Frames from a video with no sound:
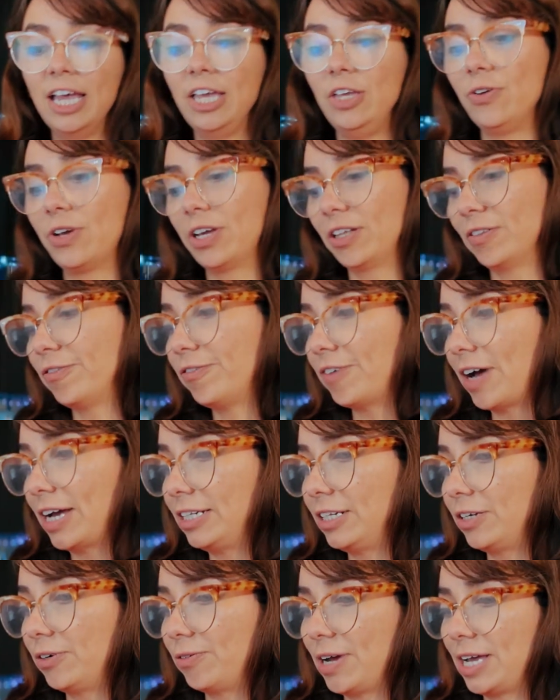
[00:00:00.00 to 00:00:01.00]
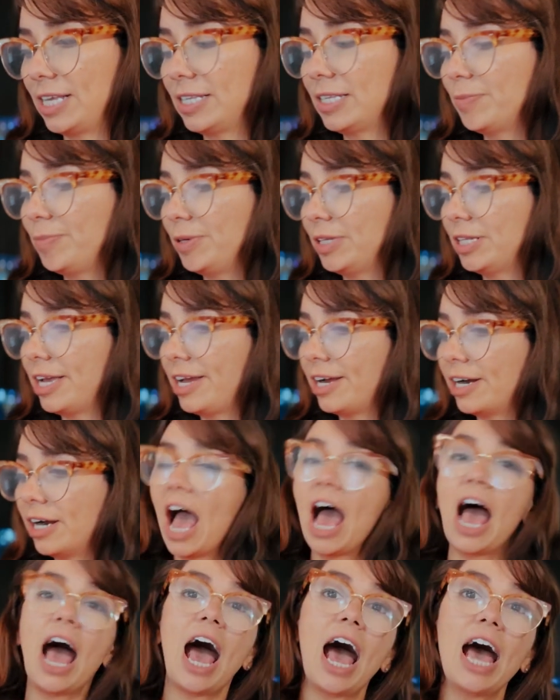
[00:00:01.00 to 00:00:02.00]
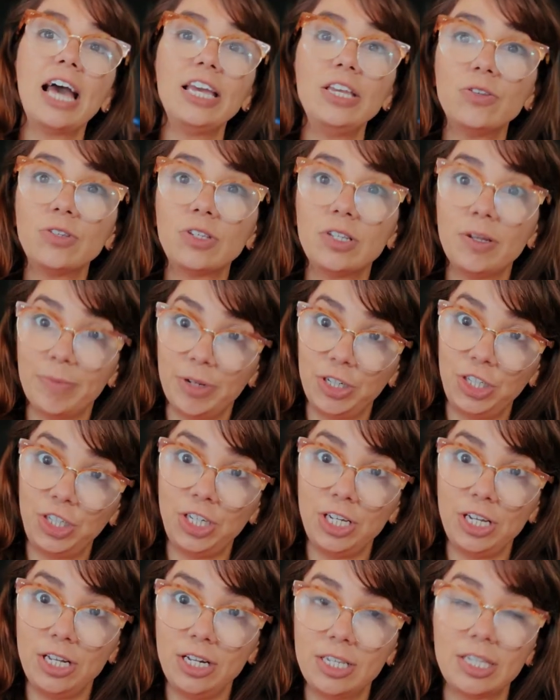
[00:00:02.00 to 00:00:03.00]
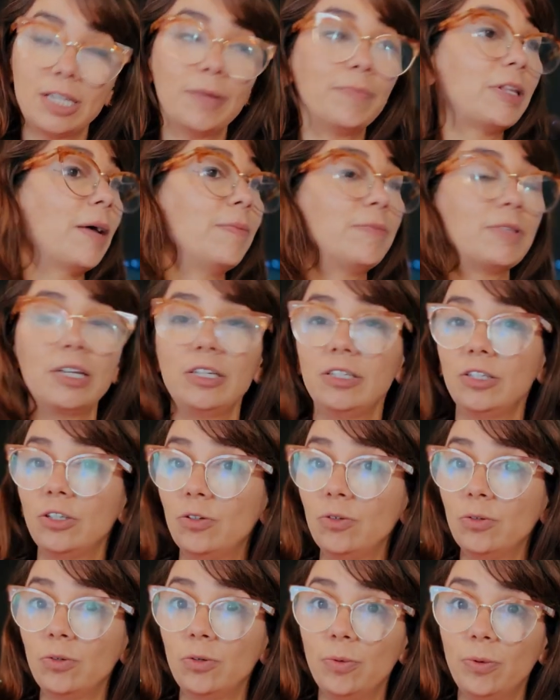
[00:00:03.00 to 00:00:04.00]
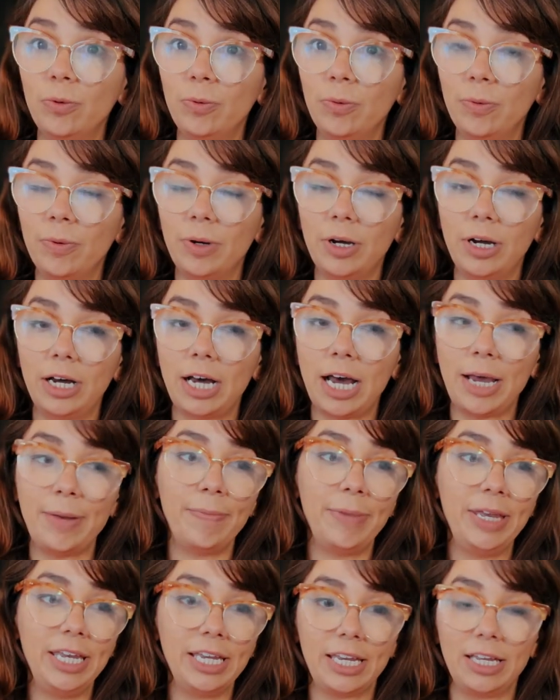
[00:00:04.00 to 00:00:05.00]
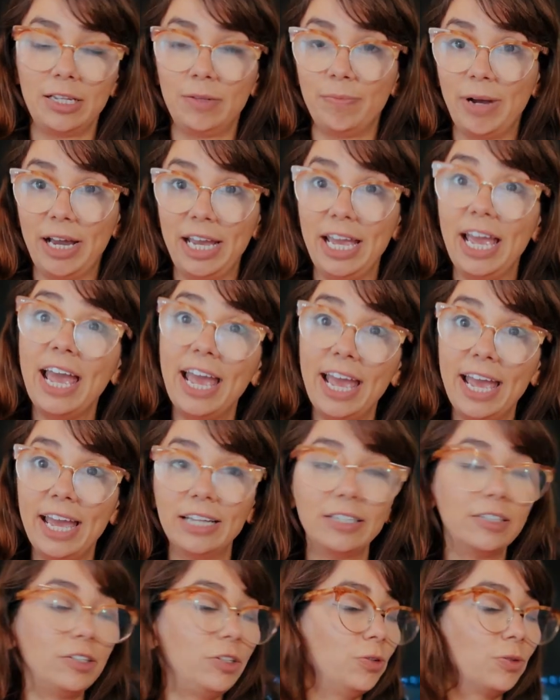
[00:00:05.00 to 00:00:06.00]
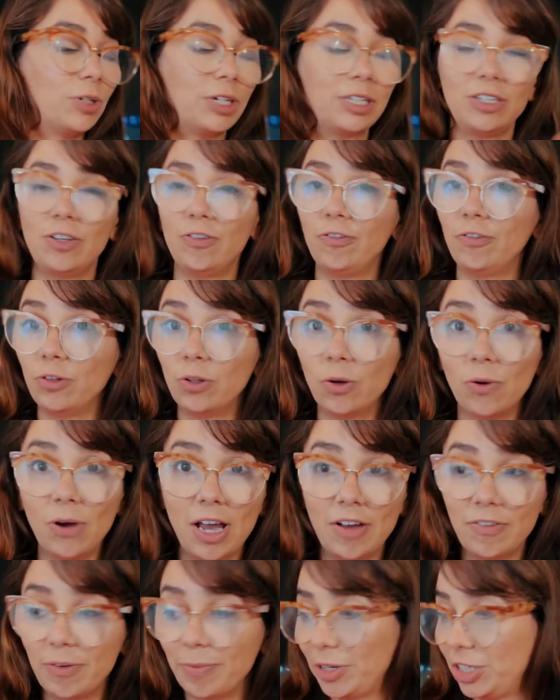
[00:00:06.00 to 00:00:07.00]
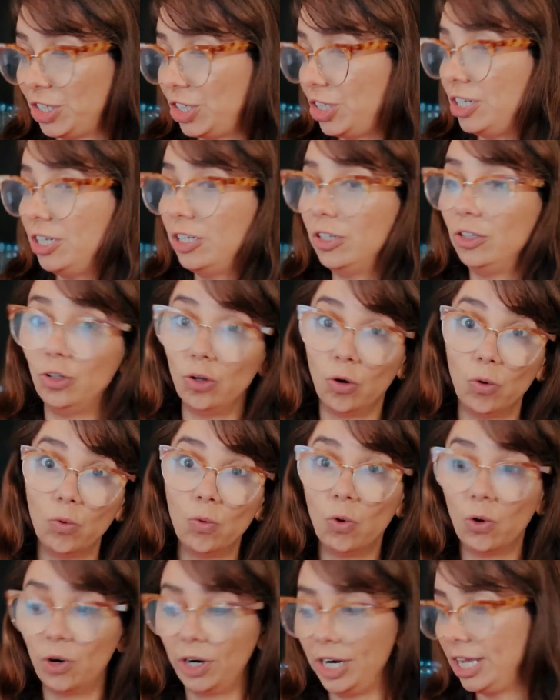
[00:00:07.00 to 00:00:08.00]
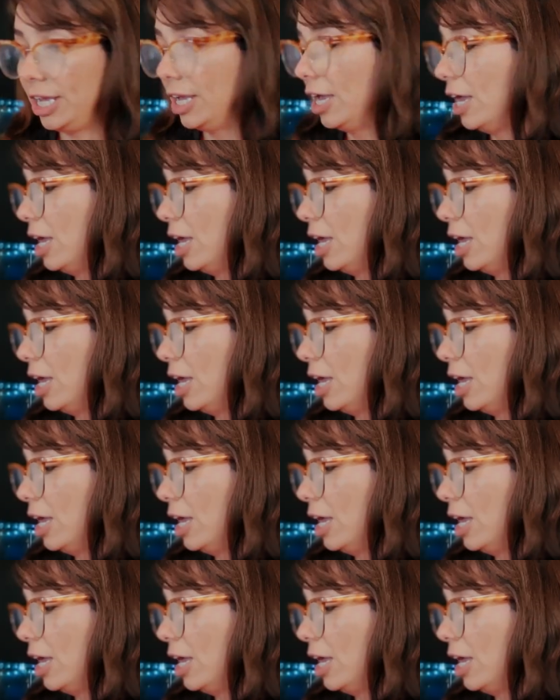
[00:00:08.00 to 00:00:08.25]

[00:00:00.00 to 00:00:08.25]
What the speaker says: You can find the recipe there. I use the machine. Sometimes I make it by hand. If you don't have a machine, don't worry.